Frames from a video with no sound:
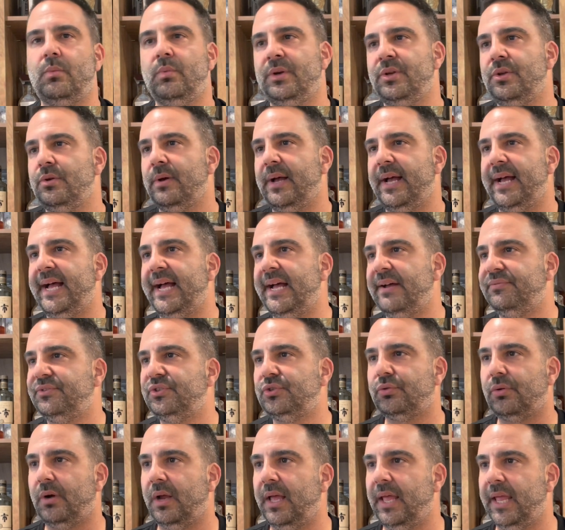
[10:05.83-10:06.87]
When you have
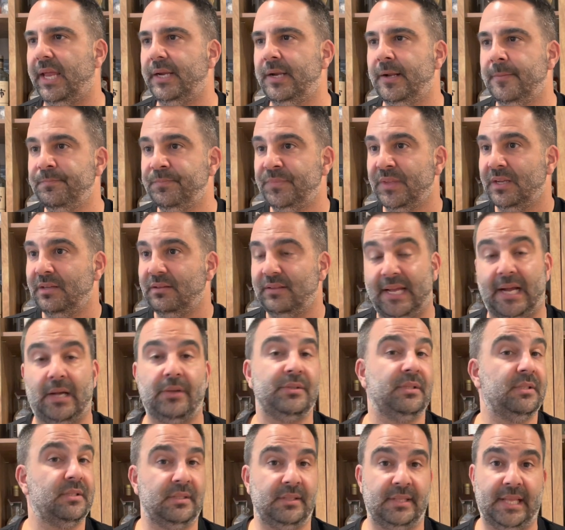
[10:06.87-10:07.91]
tried
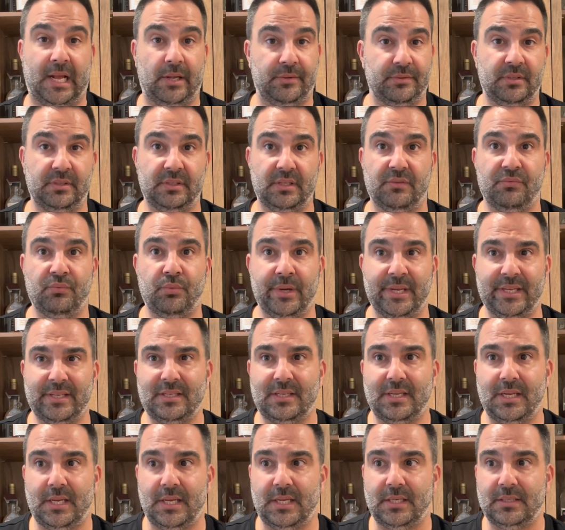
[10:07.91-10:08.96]
thousands and thousands of
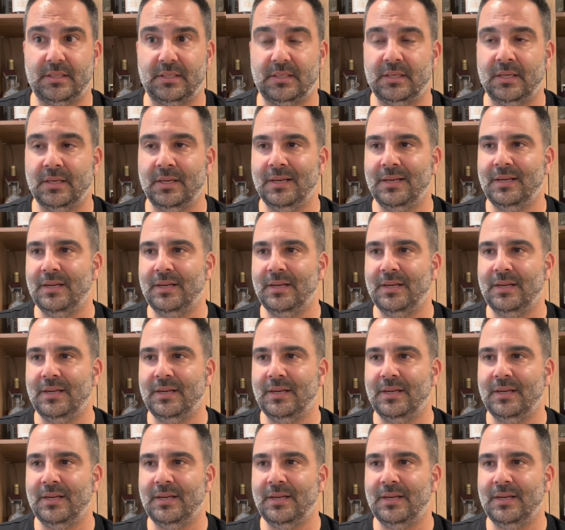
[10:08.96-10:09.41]
whiskeys,